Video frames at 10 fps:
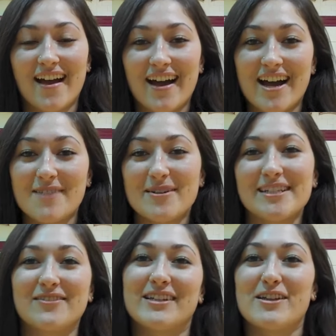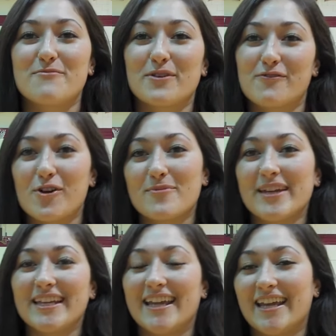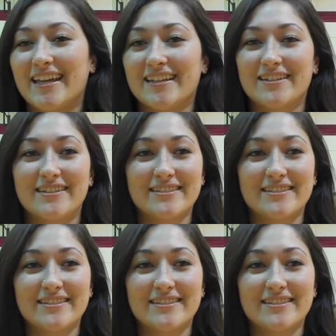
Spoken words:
I definitely love performing, and